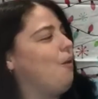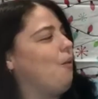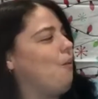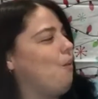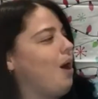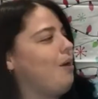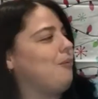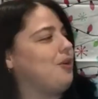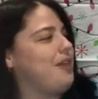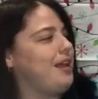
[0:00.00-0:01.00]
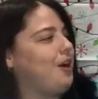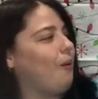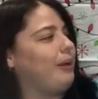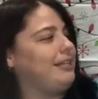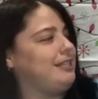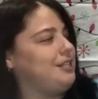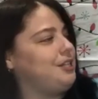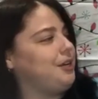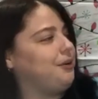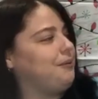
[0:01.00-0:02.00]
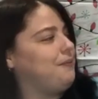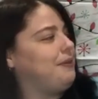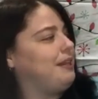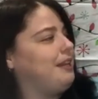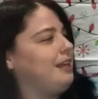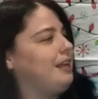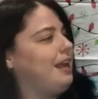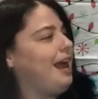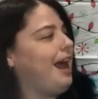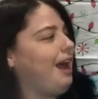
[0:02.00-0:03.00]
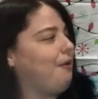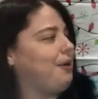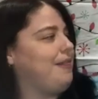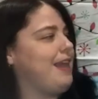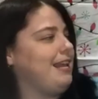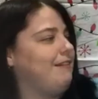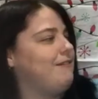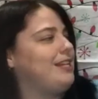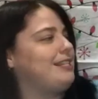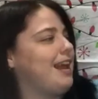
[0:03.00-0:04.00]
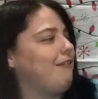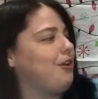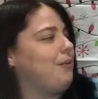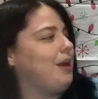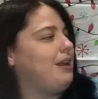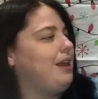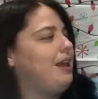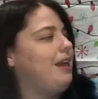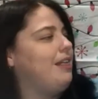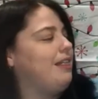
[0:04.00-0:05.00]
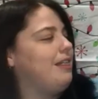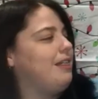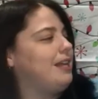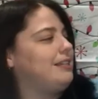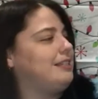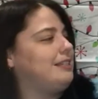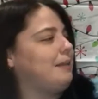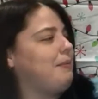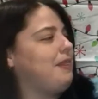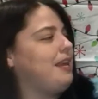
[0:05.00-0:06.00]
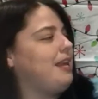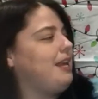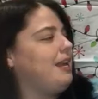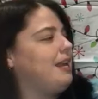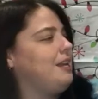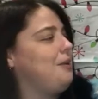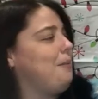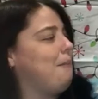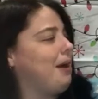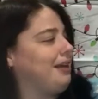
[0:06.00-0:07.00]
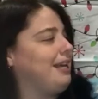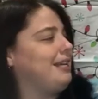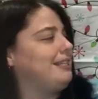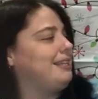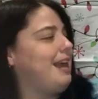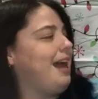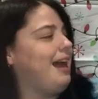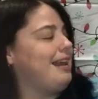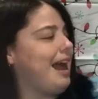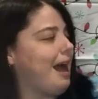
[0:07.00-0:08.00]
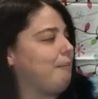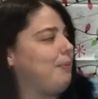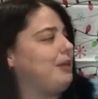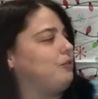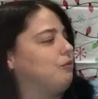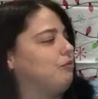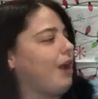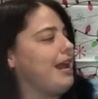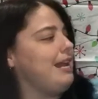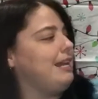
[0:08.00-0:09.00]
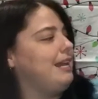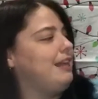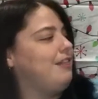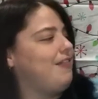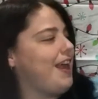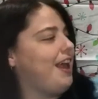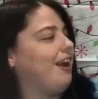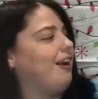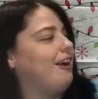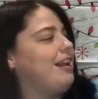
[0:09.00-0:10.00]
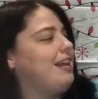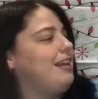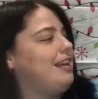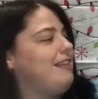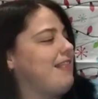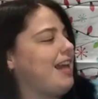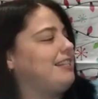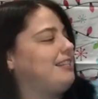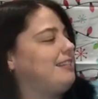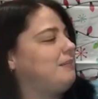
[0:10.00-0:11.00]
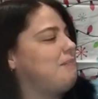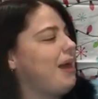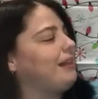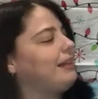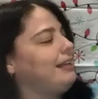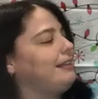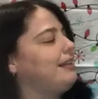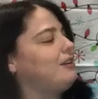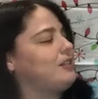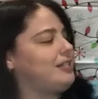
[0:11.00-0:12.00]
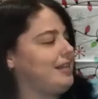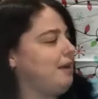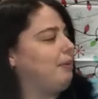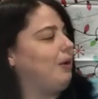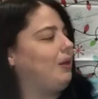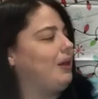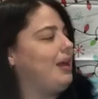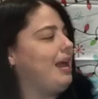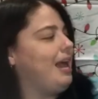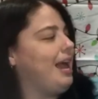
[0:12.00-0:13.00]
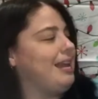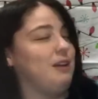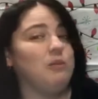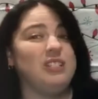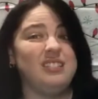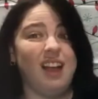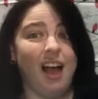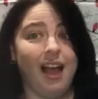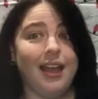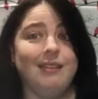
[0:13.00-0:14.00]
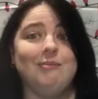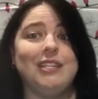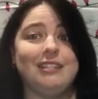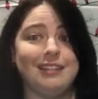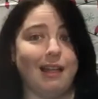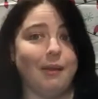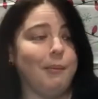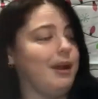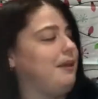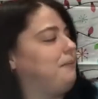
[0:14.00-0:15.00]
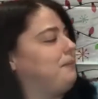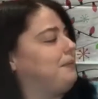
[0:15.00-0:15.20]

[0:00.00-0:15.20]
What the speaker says: What were they going to do? How could they convince everyone that something humongous had happened right there in that smelly little stable, and it was time to celebrate?